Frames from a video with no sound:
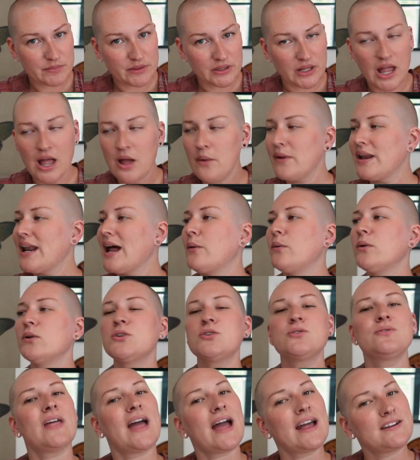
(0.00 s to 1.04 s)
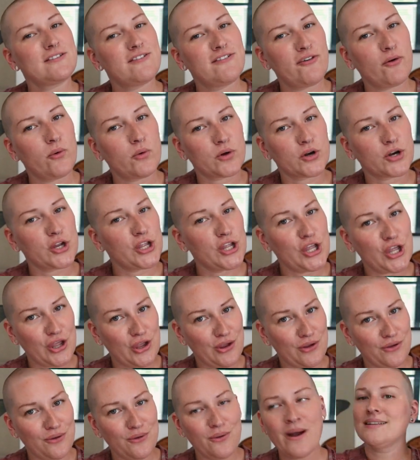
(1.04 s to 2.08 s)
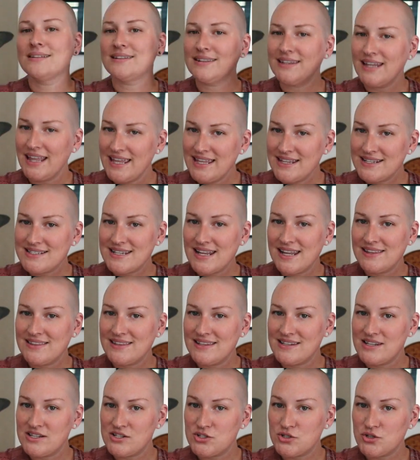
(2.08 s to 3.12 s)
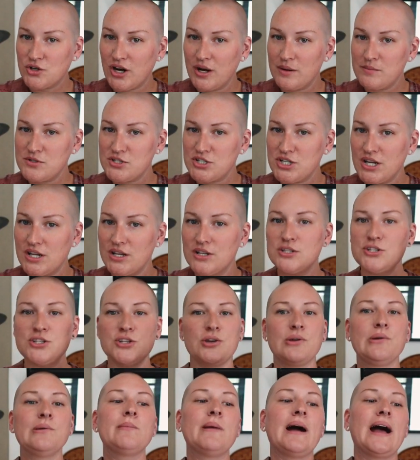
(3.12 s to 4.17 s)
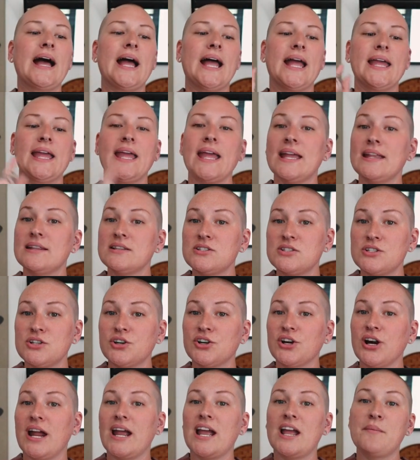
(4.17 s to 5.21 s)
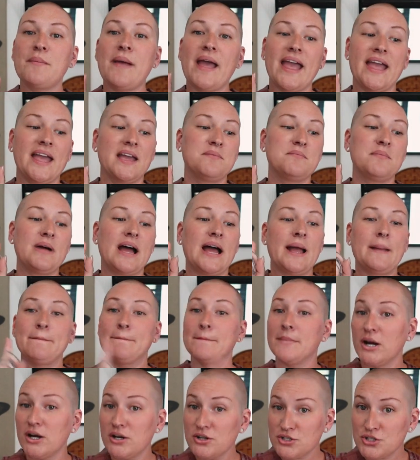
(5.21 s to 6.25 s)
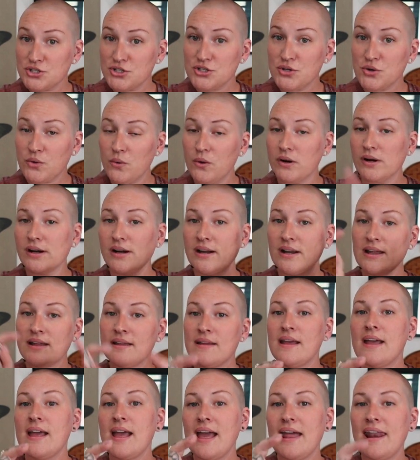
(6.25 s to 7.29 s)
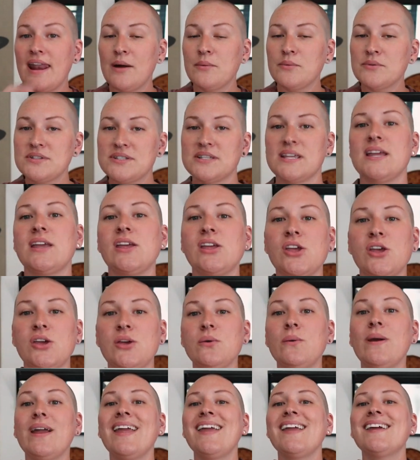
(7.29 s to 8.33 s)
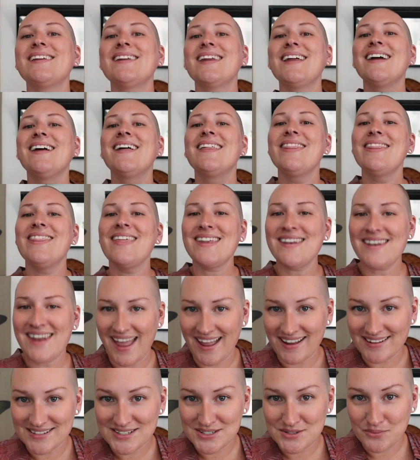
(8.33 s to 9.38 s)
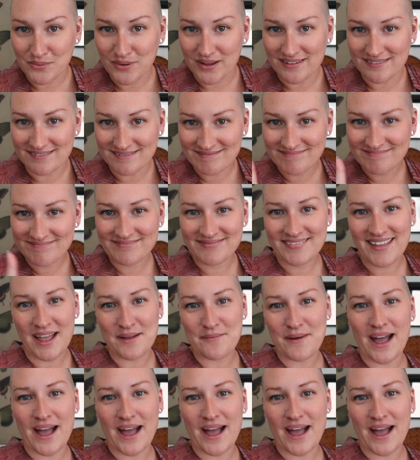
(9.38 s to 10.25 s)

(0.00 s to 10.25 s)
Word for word: below and I will do that for you. Links in the description to my Instagram and my merch store. And I will see you in the next one. Okay,